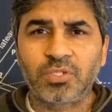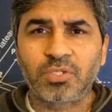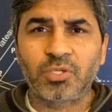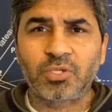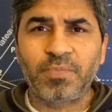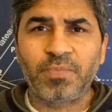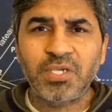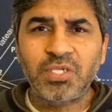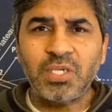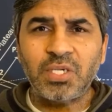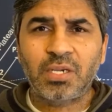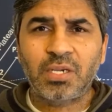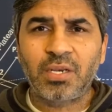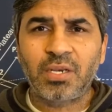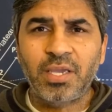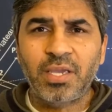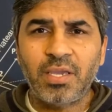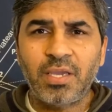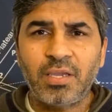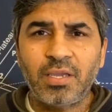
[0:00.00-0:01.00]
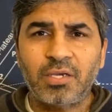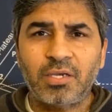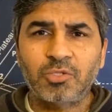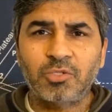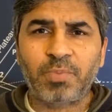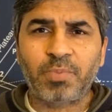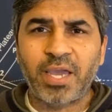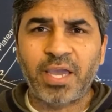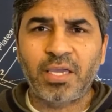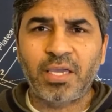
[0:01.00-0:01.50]
So basically, a
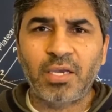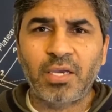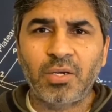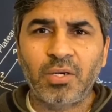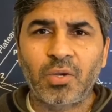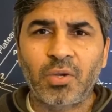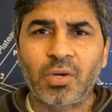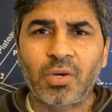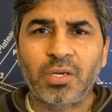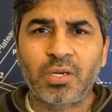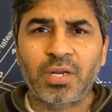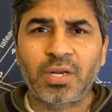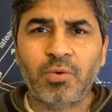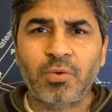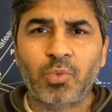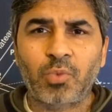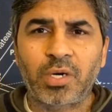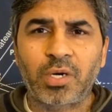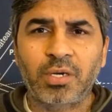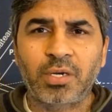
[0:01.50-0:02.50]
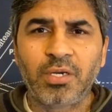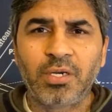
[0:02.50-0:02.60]
spiking neural network,